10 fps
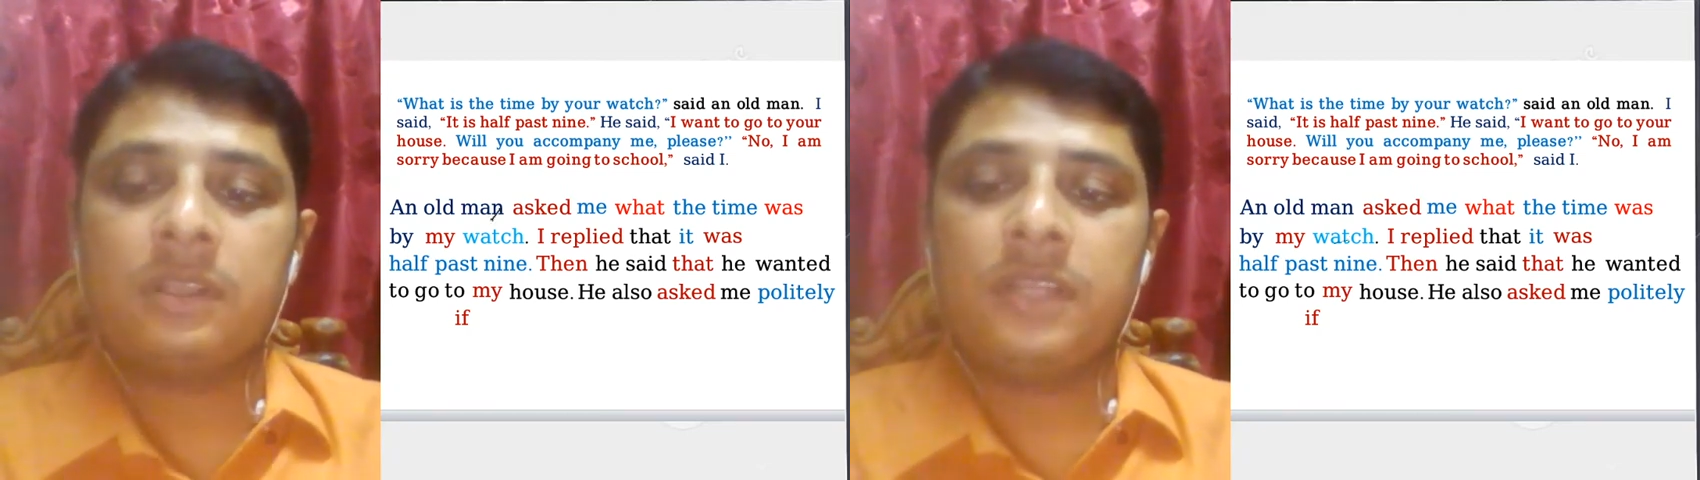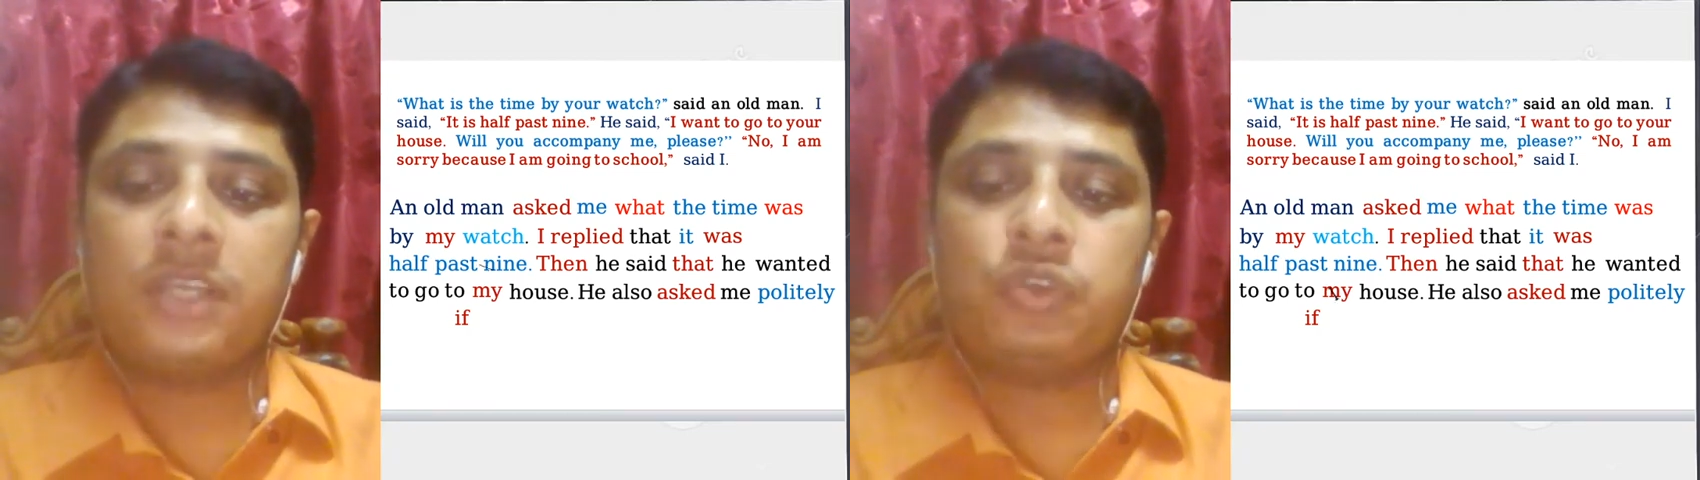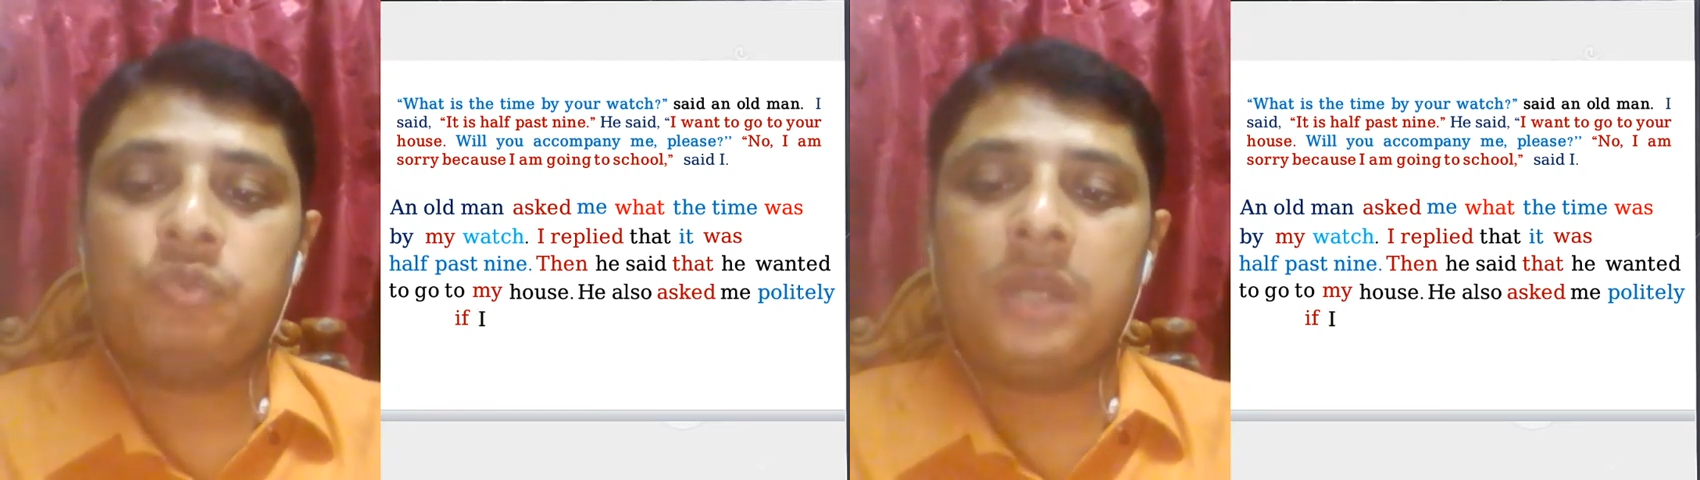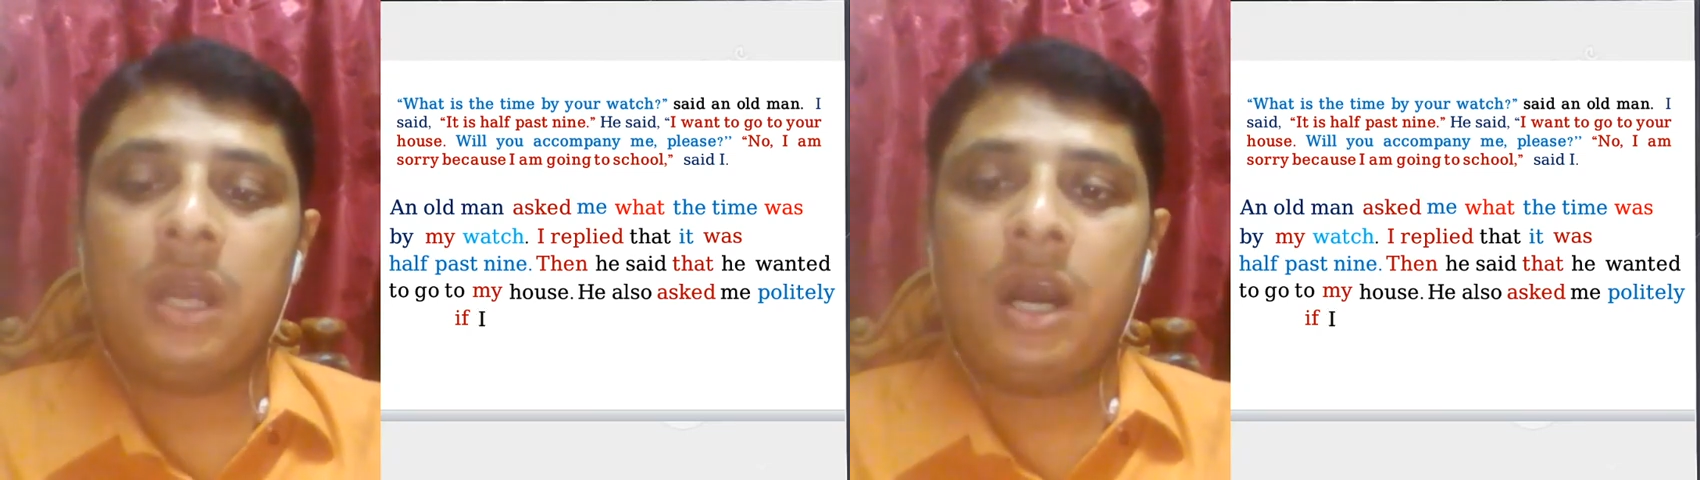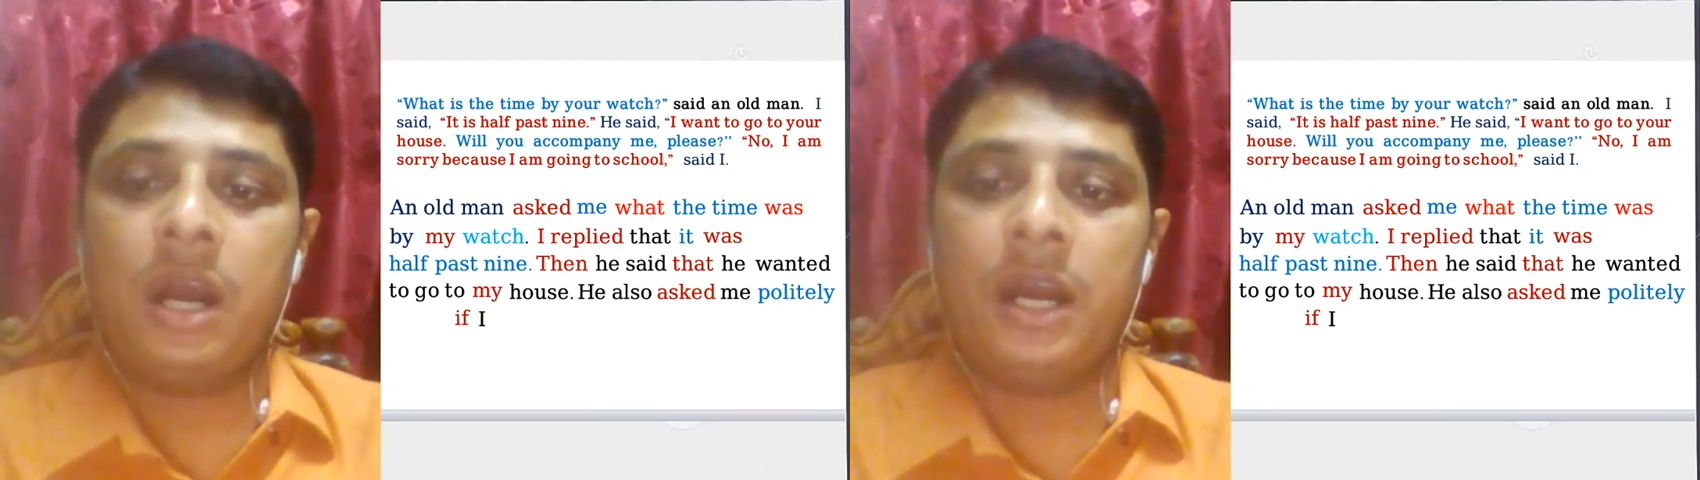that would be
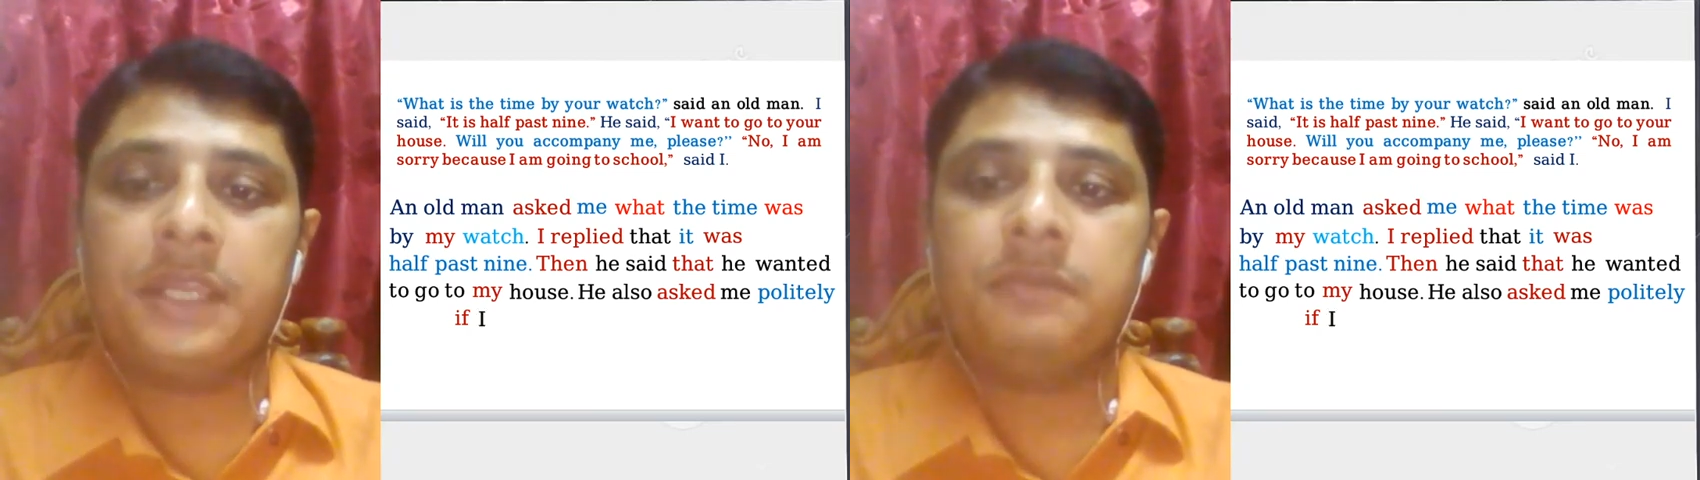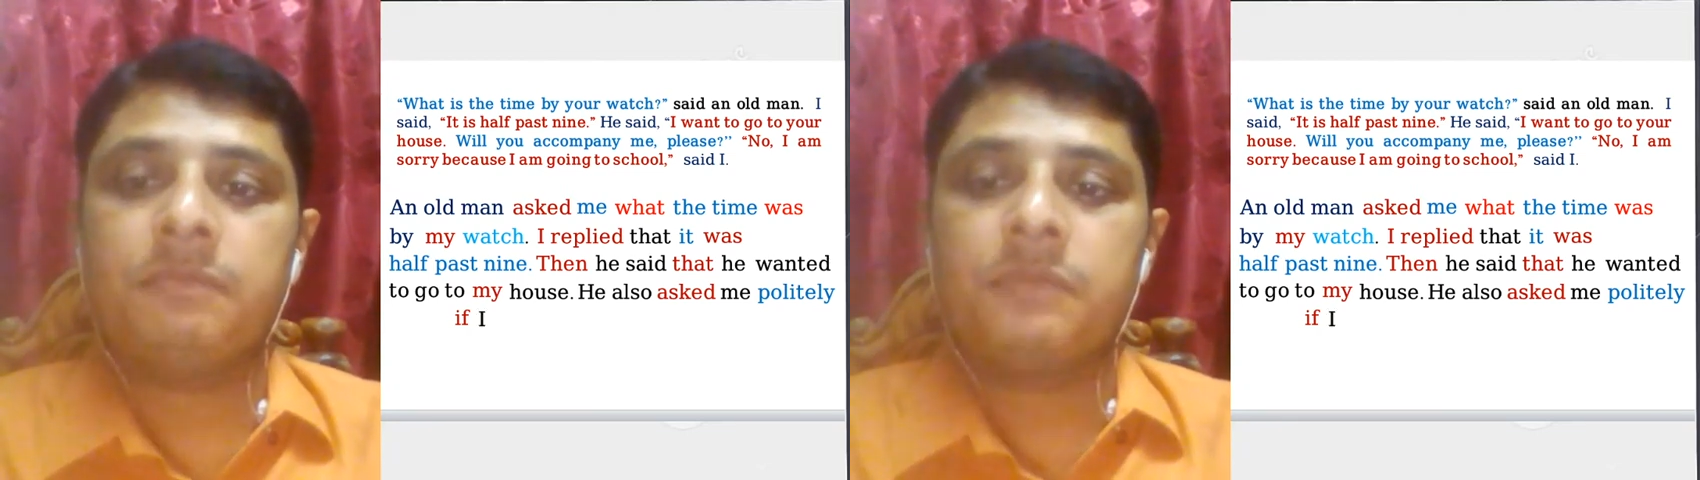I,